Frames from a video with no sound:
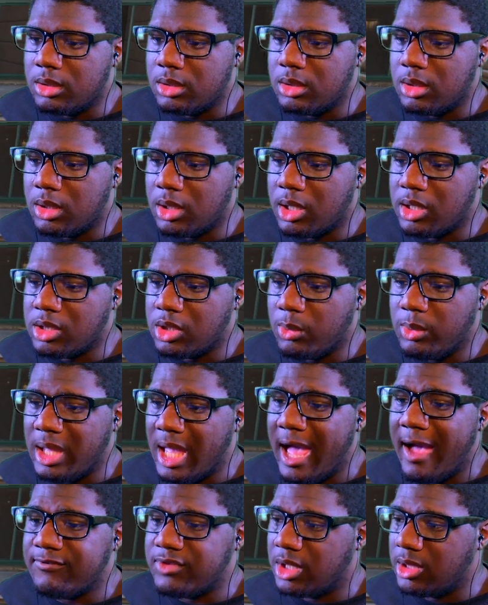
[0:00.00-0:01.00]
Okay. So we
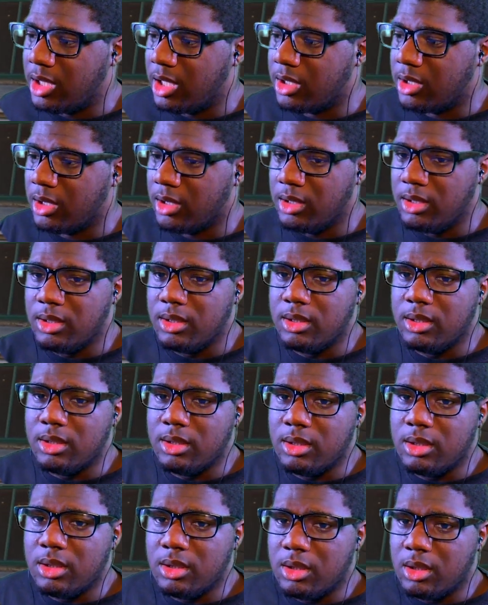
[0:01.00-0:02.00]
have the liquor.
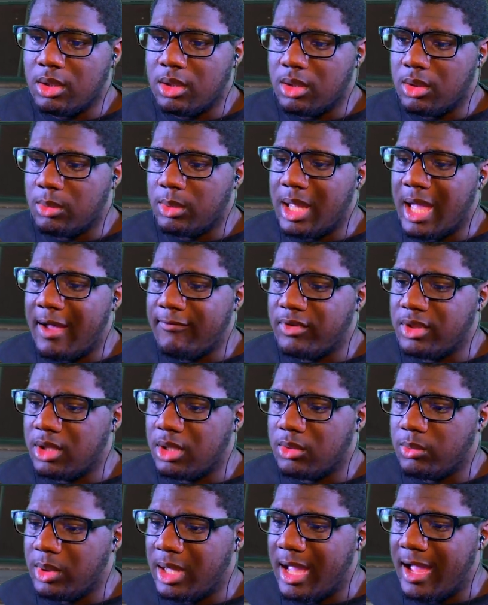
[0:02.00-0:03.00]
We have, a,
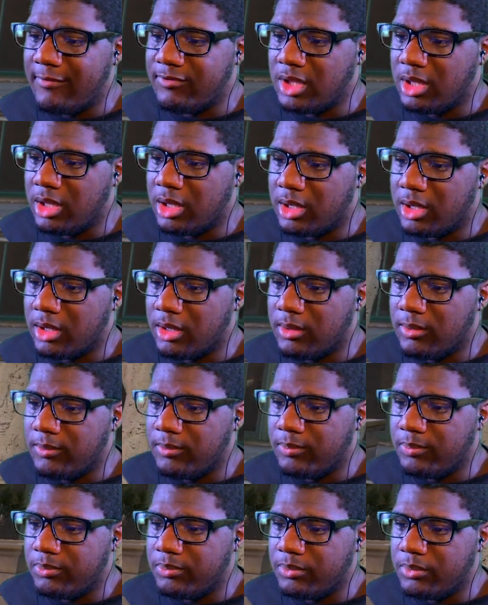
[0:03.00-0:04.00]
we have the liquor,
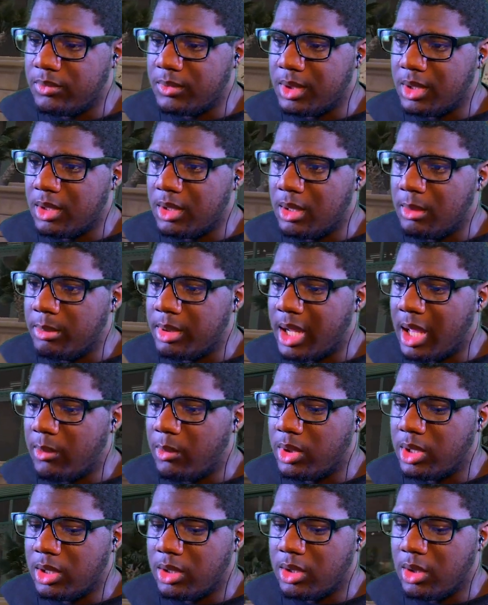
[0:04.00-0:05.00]
but I
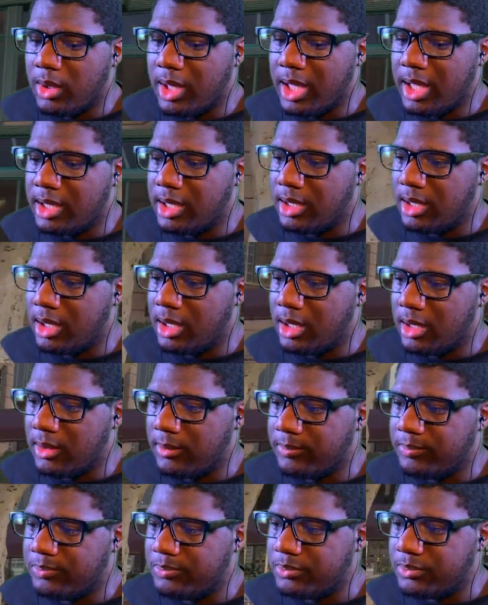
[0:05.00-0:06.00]
want to go ahead and,
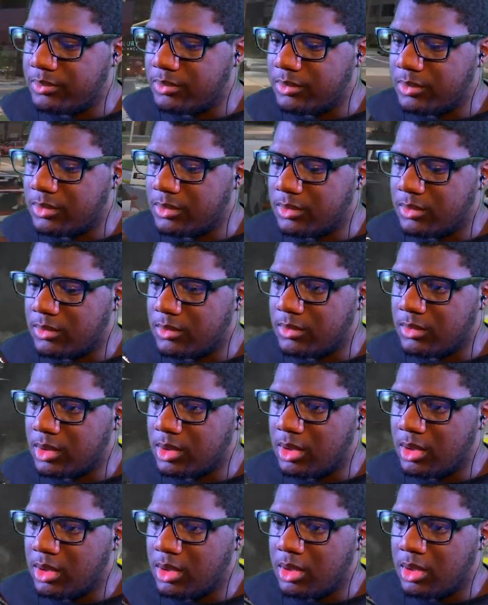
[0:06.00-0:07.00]
um,
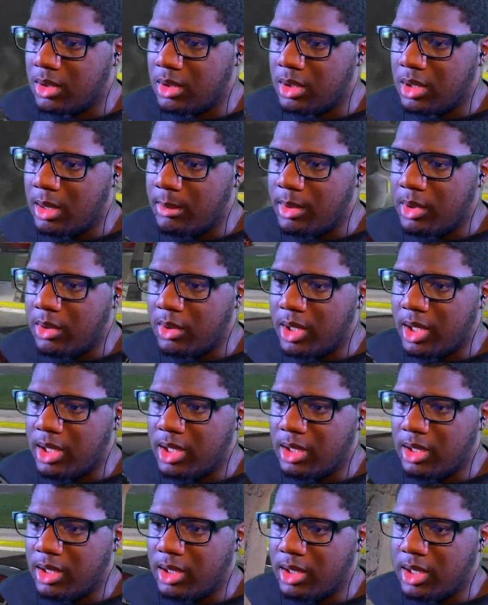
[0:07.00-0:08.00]
I'm gonna go ahead
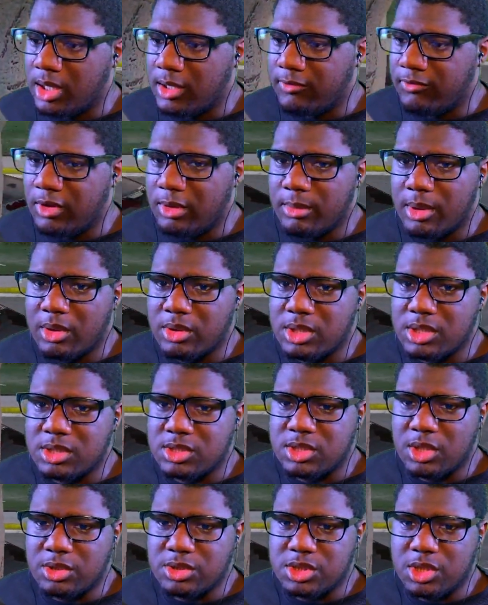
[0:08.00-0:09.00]
and get a female to
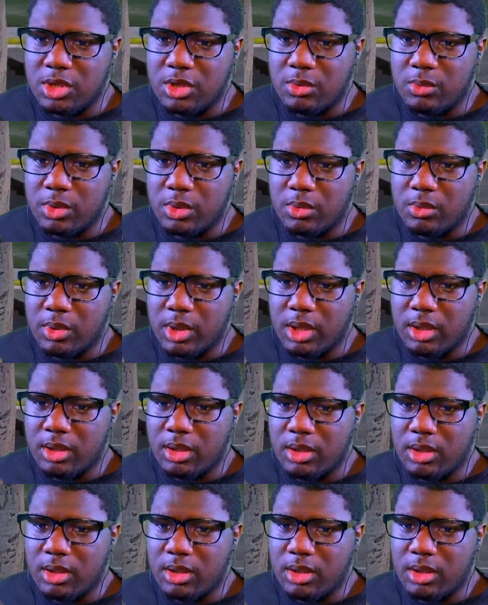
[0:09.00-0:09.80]
search her real quick.